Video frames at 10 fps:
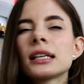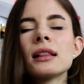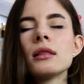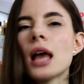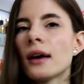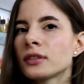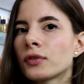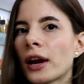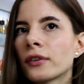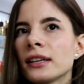He loves
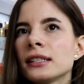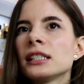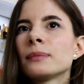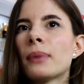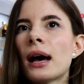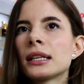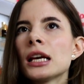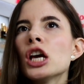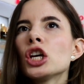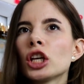fragrances, but
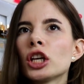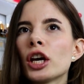you